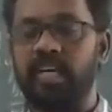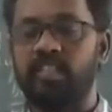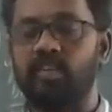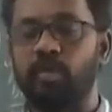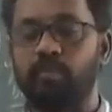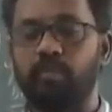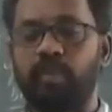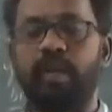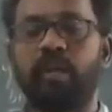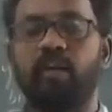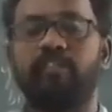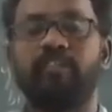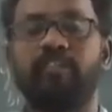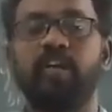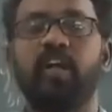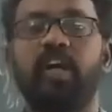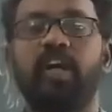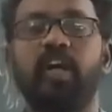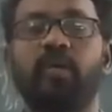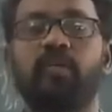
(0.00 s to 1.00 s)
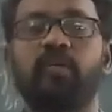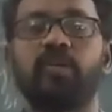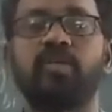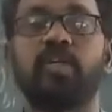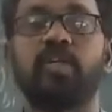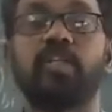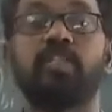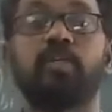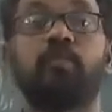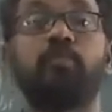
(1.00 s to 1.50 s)
of pair of linear
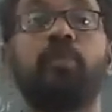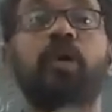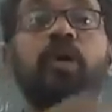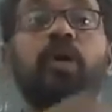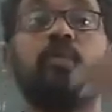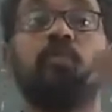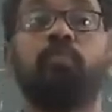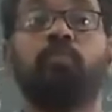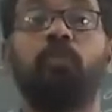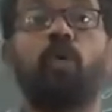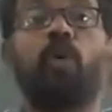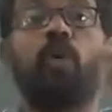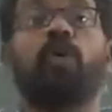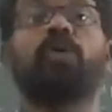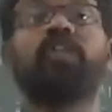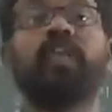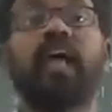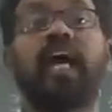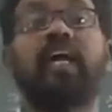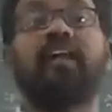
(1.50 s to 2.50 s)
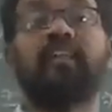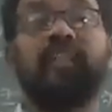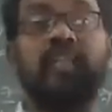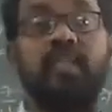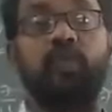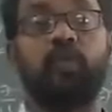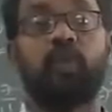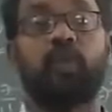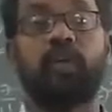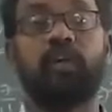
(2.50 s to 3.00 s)
equations, some more than
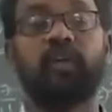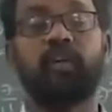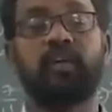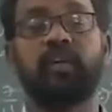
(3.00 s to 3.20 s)
this one.